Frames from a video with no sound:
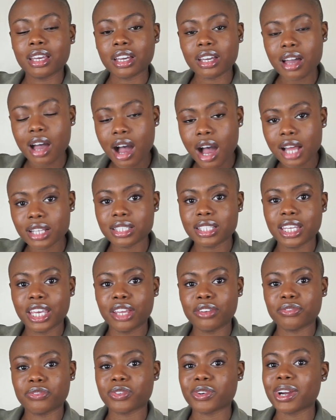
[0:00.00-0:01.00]

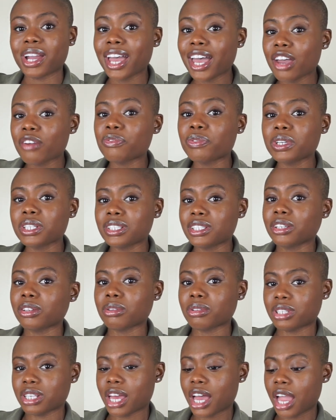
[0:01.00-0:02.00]
content for every
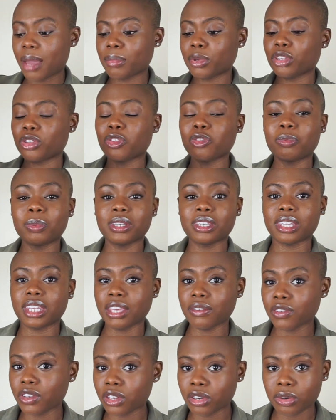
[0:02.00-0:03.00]
single time you've been
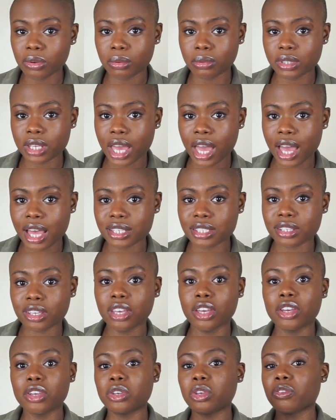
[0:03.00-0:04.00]
given a new task,
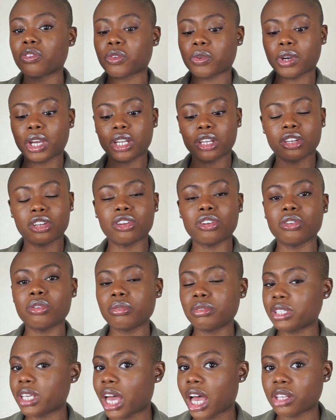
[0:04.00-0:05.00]
you've created a new
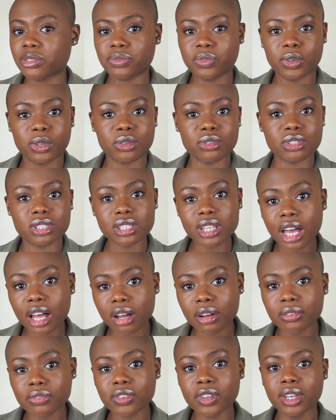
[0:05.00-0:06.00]
task for
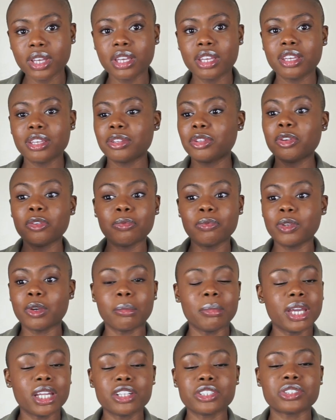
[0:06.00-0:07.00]
yourself, your
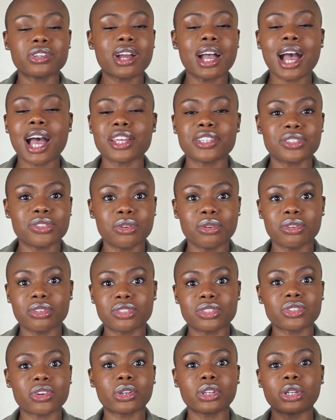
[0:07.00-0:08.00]
manager asked you to
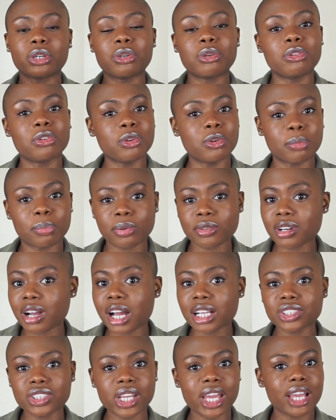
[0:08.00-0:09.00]
start on a new
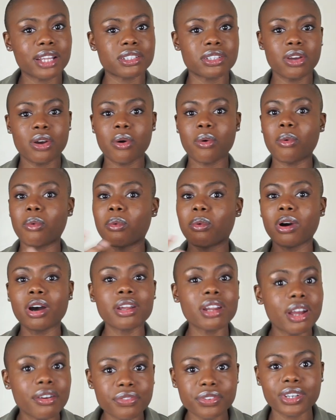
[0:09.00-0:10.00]
project,
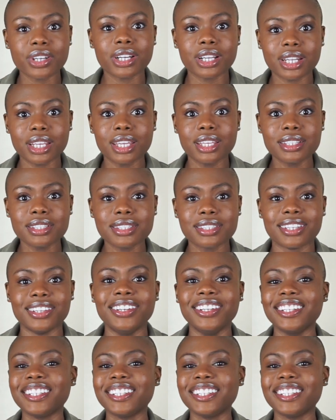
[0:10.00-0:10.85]
whatever it is,